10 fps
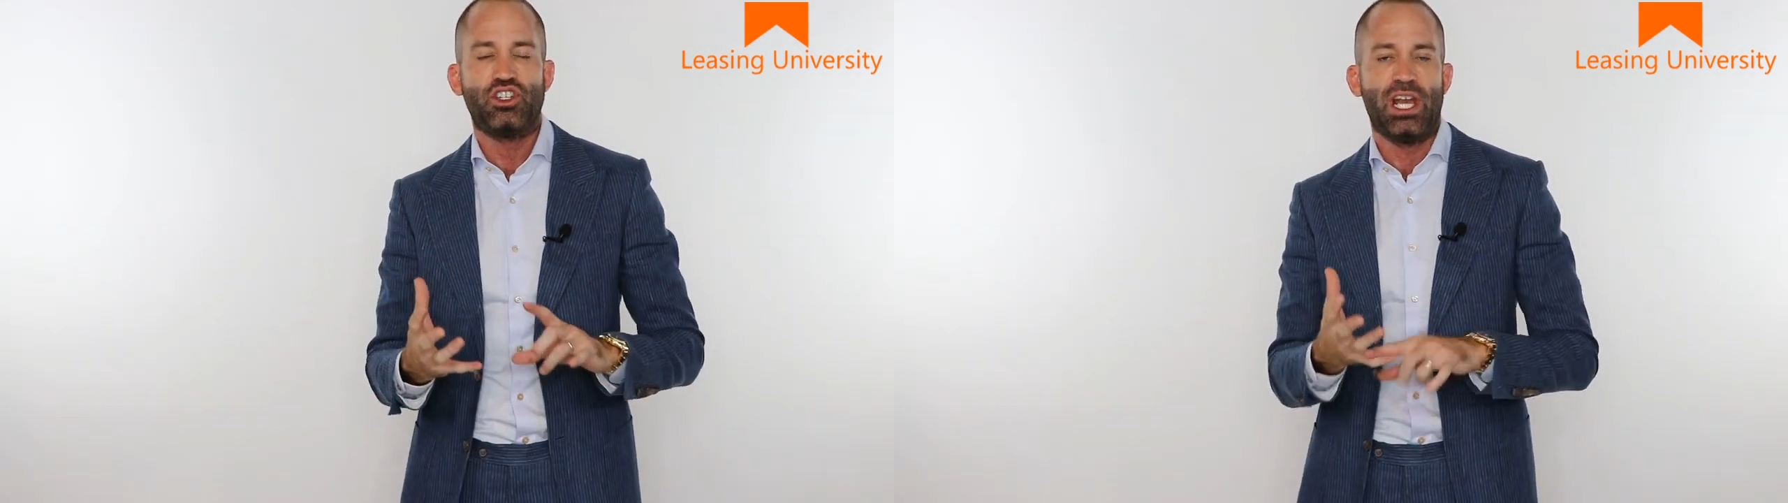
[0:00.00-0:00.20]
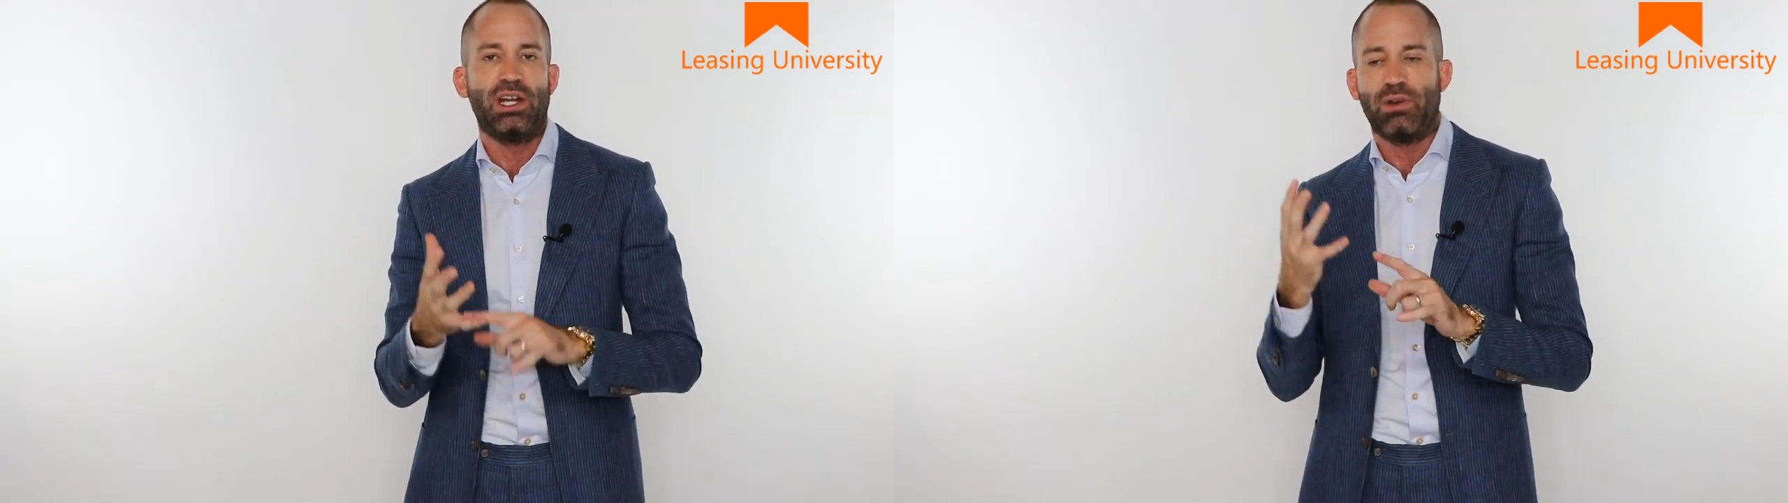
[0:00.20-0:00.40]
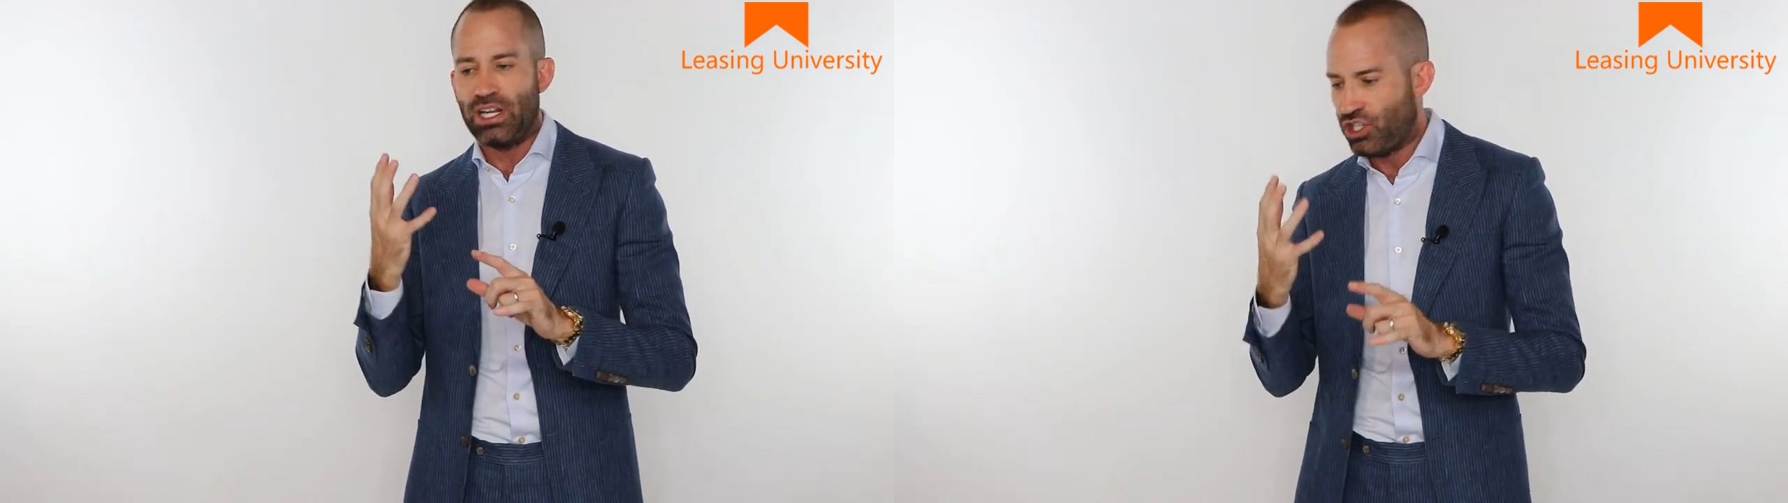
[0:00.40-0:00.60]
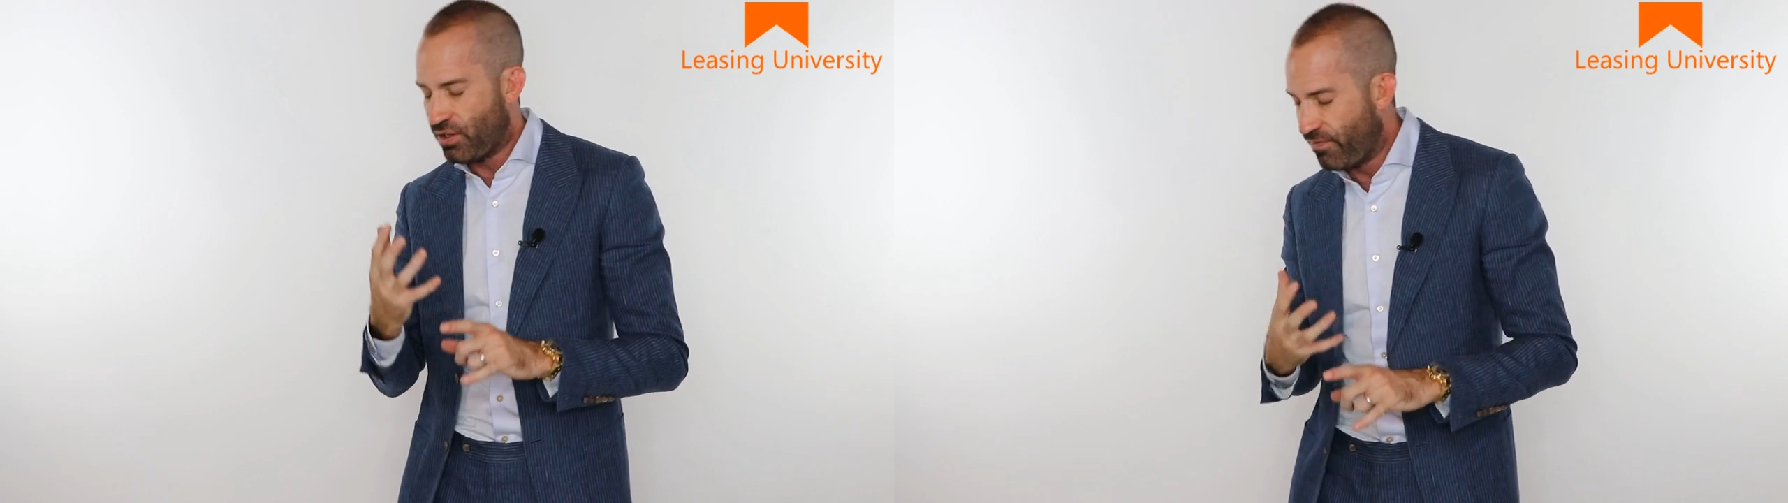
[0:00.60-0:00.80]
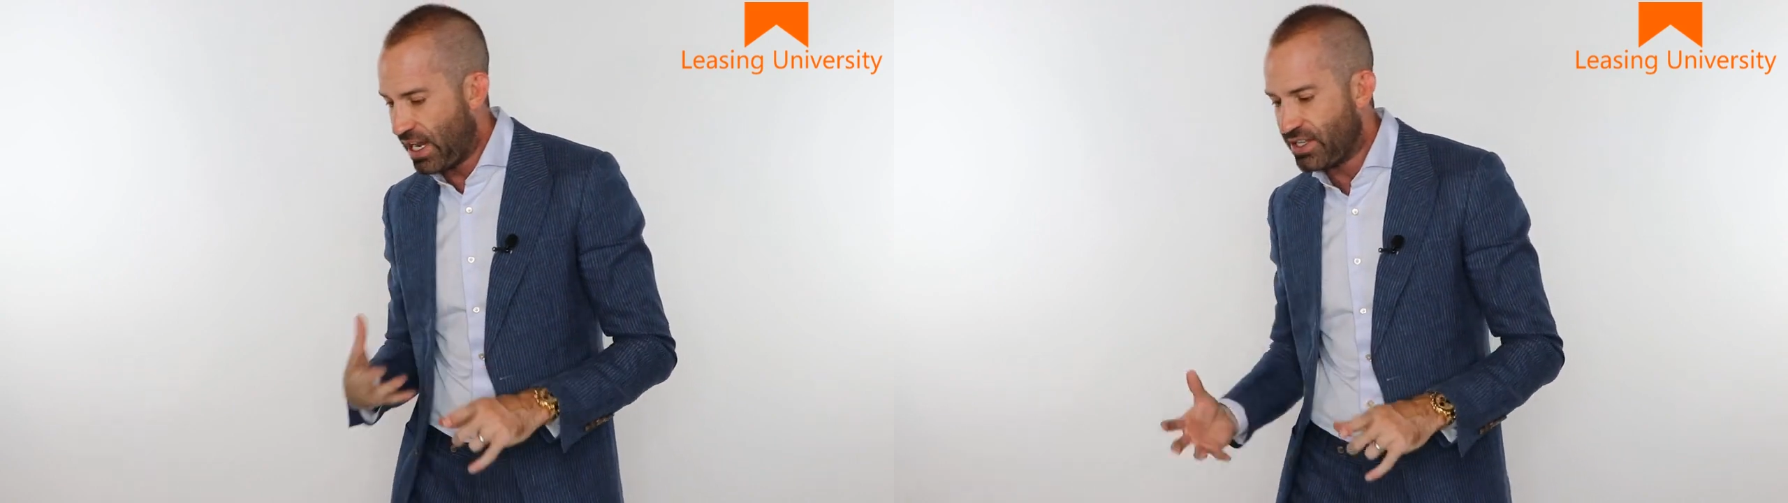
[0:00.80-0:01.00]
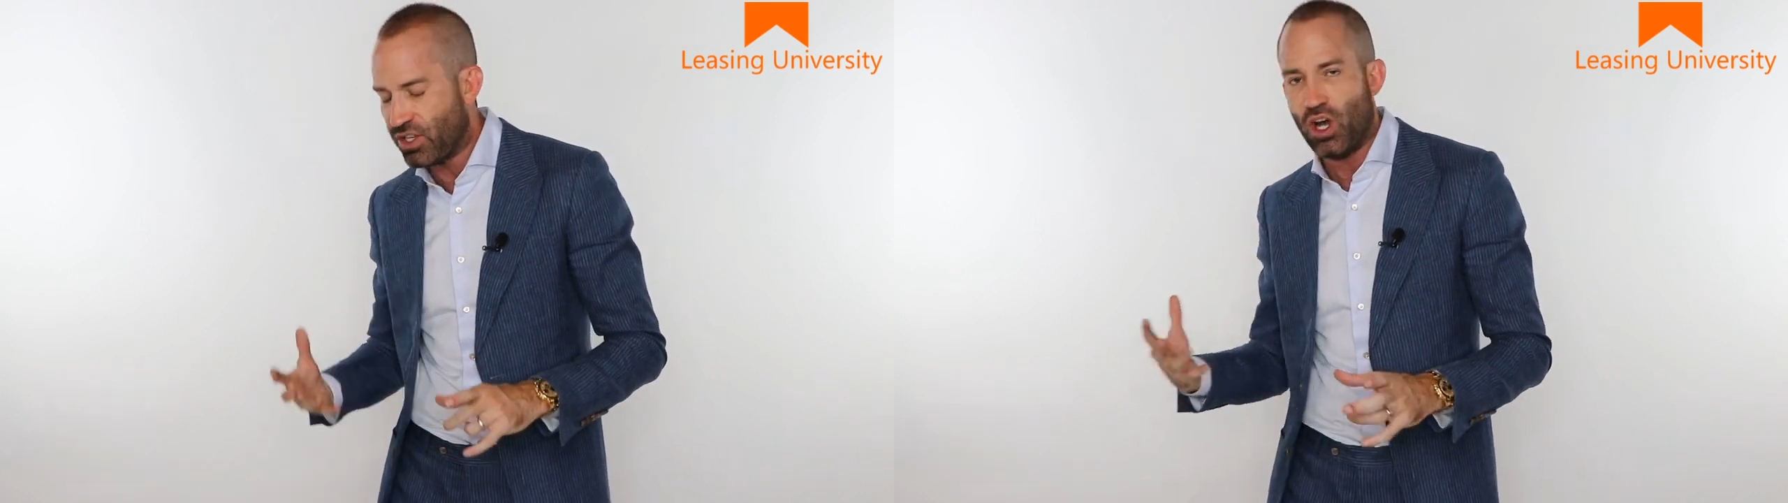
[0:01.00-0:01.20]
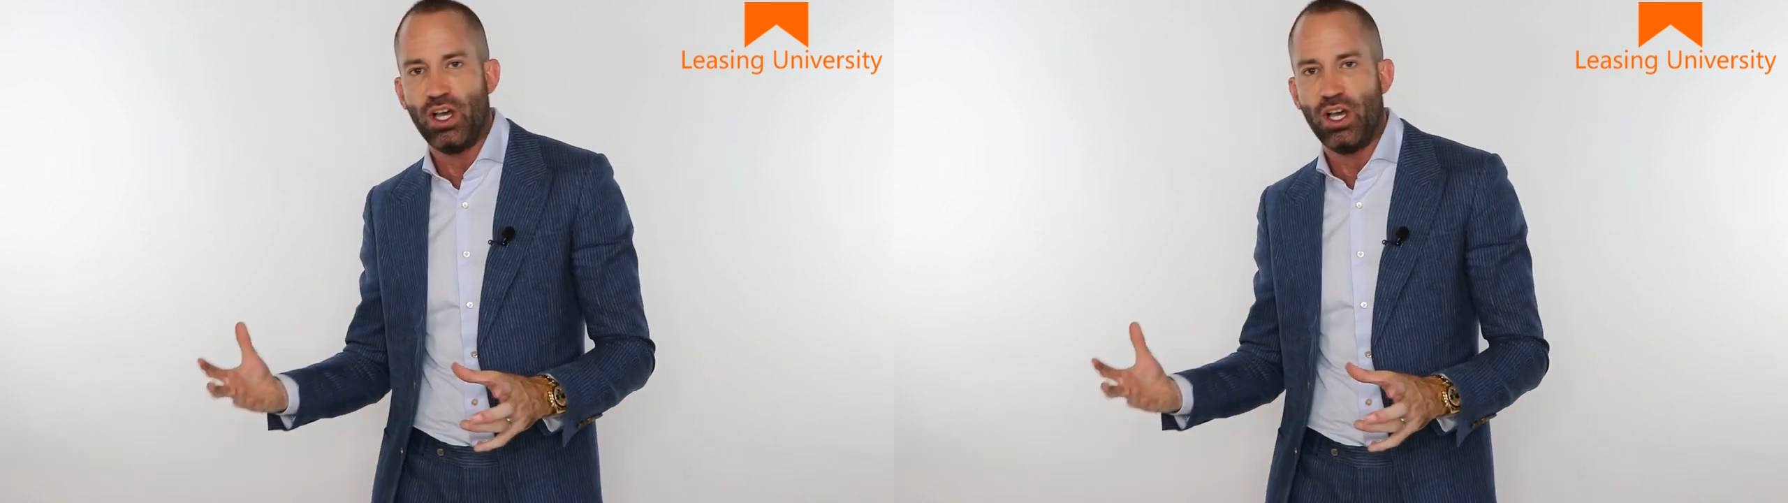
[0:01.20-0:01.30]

generation vase